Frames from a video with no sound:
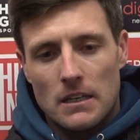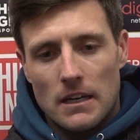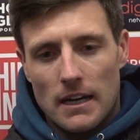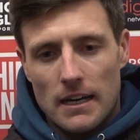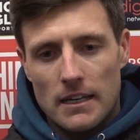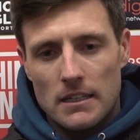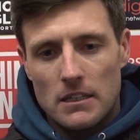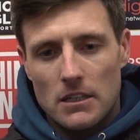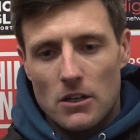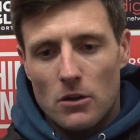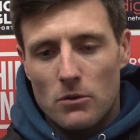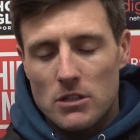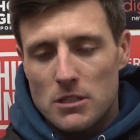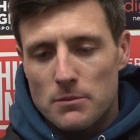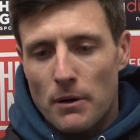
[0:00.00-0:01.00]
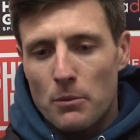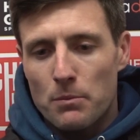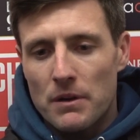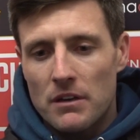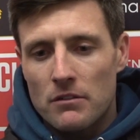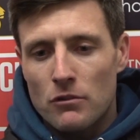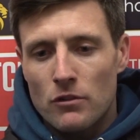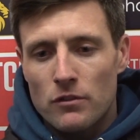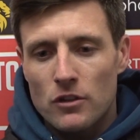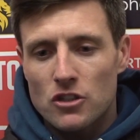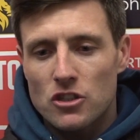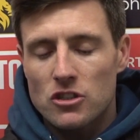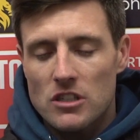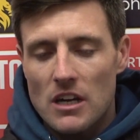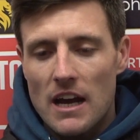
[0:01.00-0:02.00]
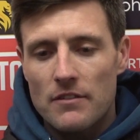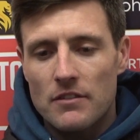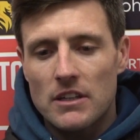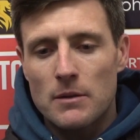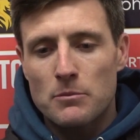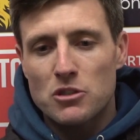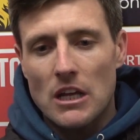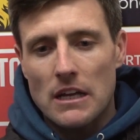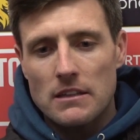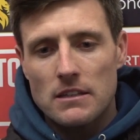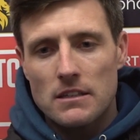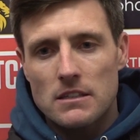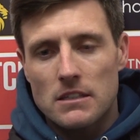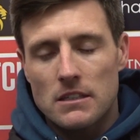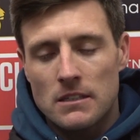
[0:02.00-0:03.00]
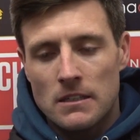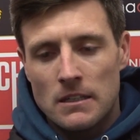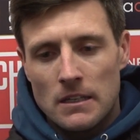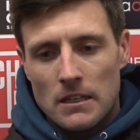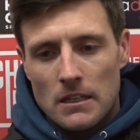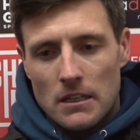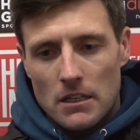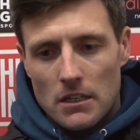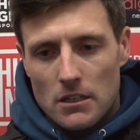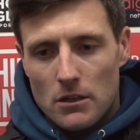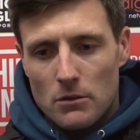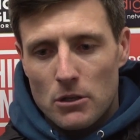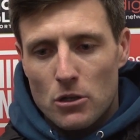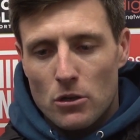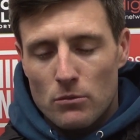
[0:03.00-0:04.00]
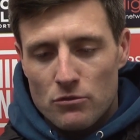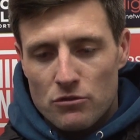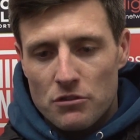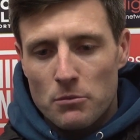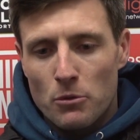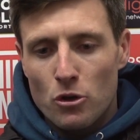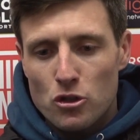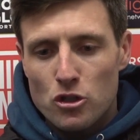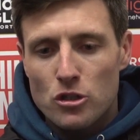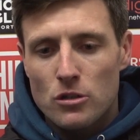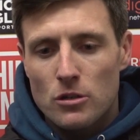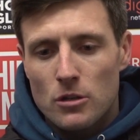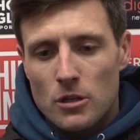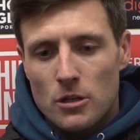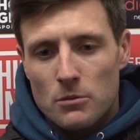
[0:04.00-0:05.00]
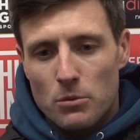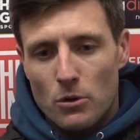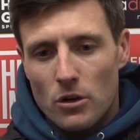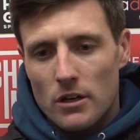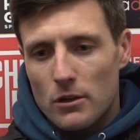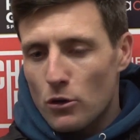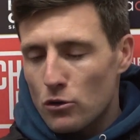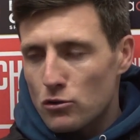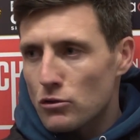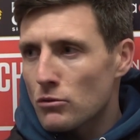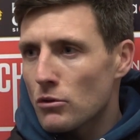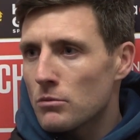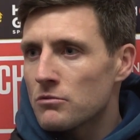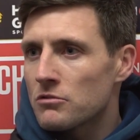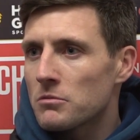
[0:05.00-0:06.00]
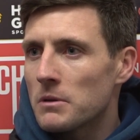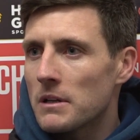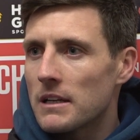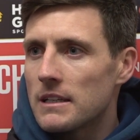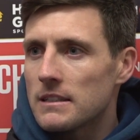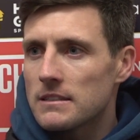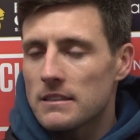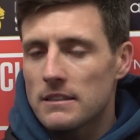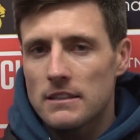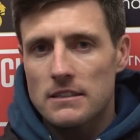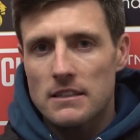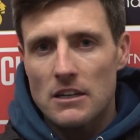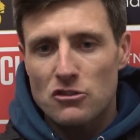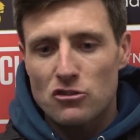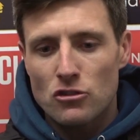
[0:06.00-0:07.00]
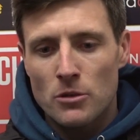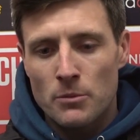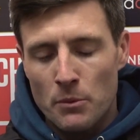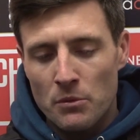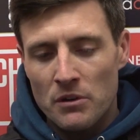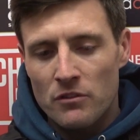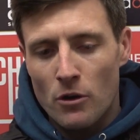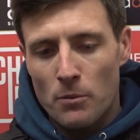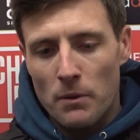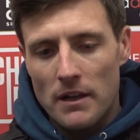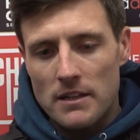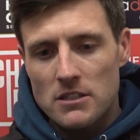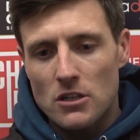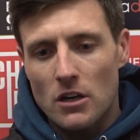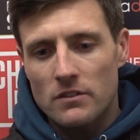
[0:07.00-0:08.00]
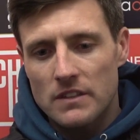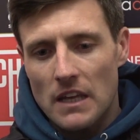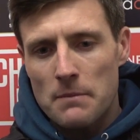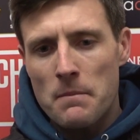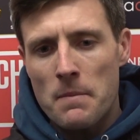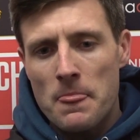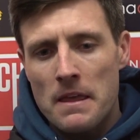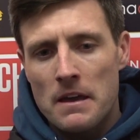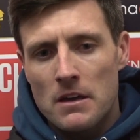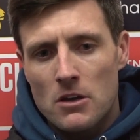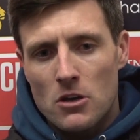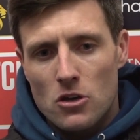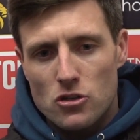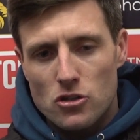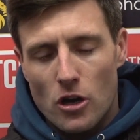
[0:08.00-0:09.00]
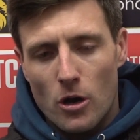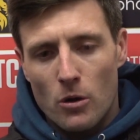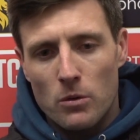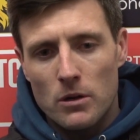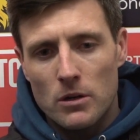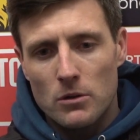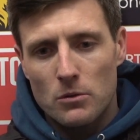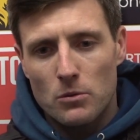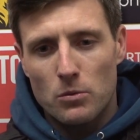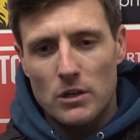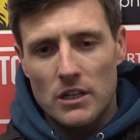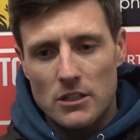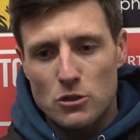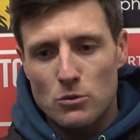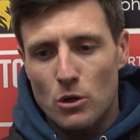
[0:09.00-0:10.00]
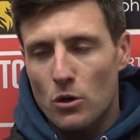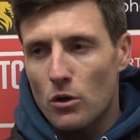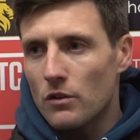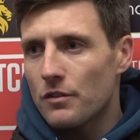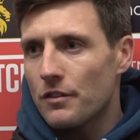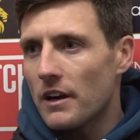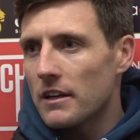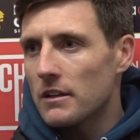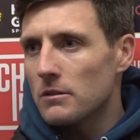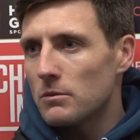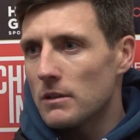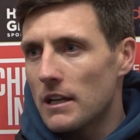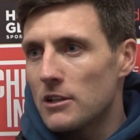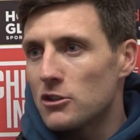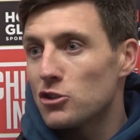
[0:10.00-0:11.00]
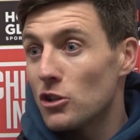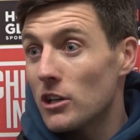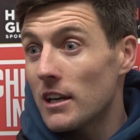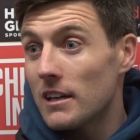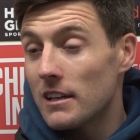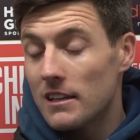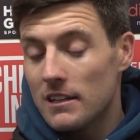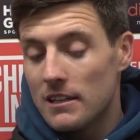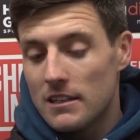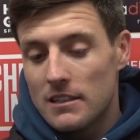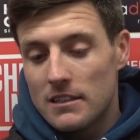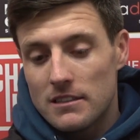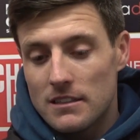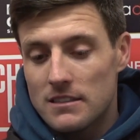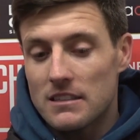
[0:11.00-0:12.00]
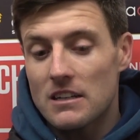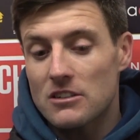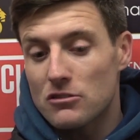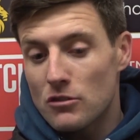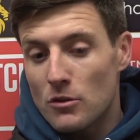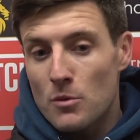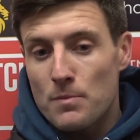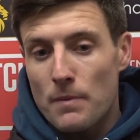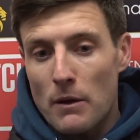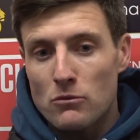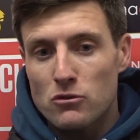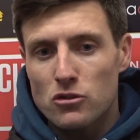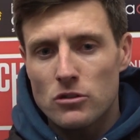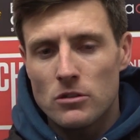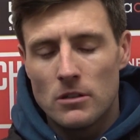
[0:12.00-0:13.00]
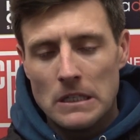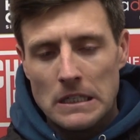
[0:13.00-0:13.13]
and you know, it's about being ruthless and driving them standards. And you know, it comes from us, but it also comes from your leaders in the dressing room, and we've got plenty of them. So we're into a cup final. We'll enjoy it. The dressing room's bouncing,